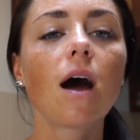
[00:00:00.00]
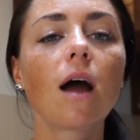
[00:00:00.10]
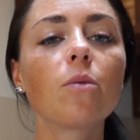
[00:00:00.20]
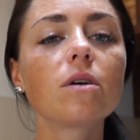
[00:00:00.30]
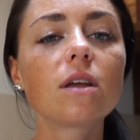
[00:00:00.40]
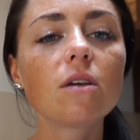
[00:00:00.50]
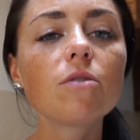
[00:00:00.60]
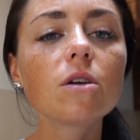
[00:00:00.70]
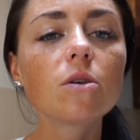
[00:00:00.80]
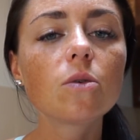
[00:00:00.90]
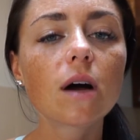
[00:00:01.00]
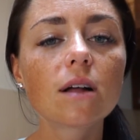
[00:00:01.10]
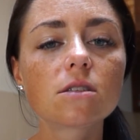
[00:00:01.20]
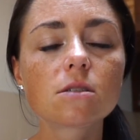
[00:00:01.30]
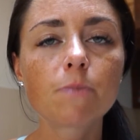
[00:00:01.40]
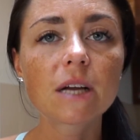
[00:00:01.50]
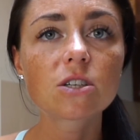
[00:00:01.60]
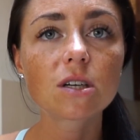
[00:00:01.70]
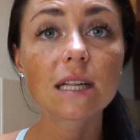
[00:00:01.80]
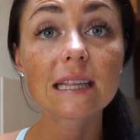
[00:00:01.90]
I will give you a
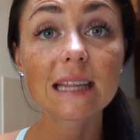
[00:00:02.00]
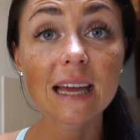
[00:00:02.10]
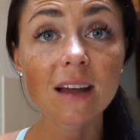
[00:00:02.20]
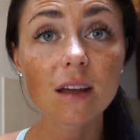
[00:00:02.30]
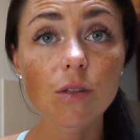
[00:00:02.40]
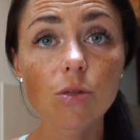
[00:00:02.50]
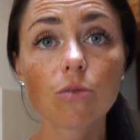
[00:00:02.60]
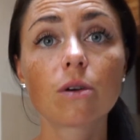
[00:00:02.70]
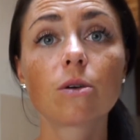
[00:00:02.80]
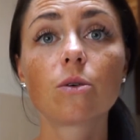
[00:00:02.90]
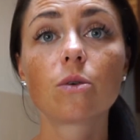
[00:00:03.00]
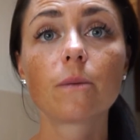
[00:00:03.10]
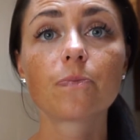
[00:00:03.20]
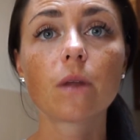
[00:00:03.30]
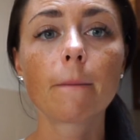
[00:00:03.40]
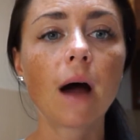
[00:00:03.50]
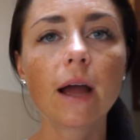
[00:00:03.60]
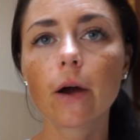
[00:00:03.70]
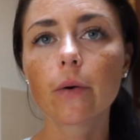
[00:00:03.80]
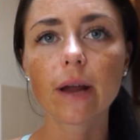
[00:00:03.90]
special link through
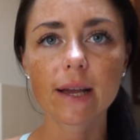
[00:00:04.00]
my own,